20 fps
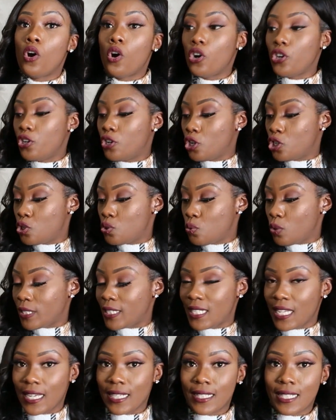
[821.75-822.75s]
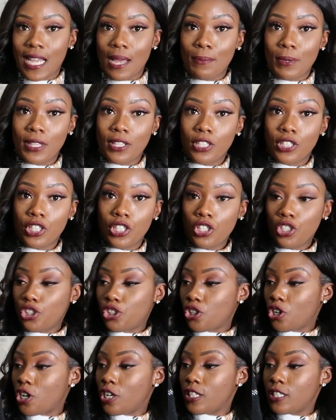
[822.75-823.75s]
or you could do a tank top and a
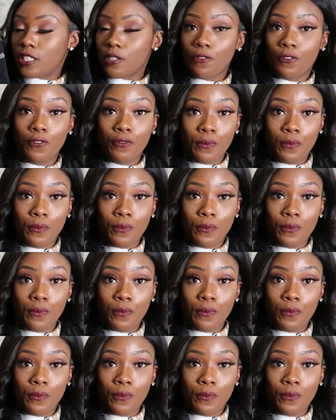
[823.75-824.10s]
t-shirt.